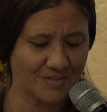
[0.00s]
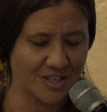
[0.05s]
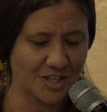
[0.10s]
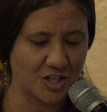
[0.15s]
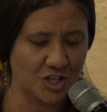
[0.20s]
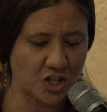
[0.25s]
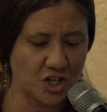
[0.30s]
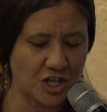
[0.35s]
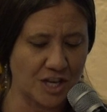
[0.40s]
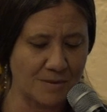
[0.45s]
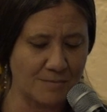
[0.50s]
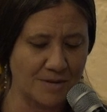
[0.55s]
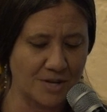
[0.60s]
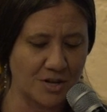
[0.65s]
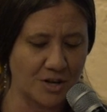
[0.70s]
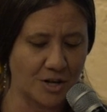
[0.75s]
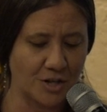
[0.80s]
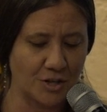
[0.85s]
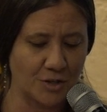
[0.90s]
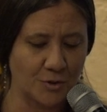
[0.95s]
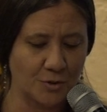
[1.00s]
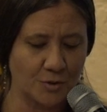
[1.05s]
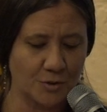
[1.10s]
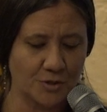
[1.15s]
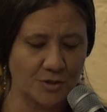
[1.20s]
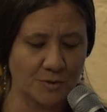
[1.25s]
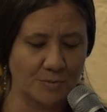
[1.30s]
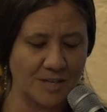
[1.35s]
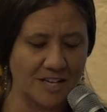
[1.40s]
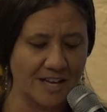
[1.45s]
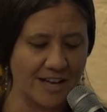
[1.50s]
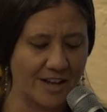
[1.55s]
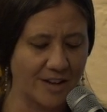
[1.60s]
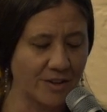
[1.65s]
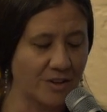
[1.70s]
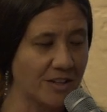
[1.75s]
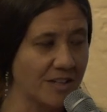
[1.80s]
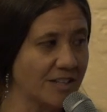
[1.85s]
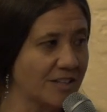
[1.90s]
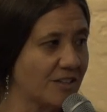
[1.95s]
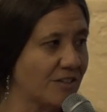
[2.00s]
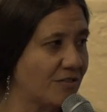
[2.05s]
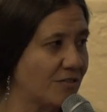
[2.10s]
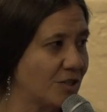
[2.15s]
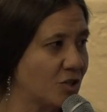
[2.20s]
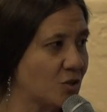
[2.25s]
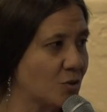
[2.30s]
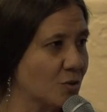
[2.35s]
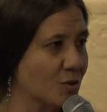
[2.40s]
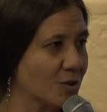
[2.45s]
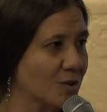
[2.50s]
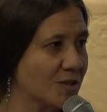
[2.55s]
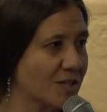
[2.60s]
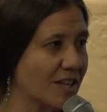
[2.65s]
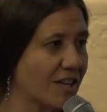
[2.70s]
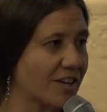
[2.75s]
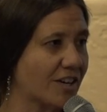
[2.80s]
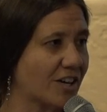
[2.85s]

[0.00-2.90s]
in shaping our youth to be healthy individuals that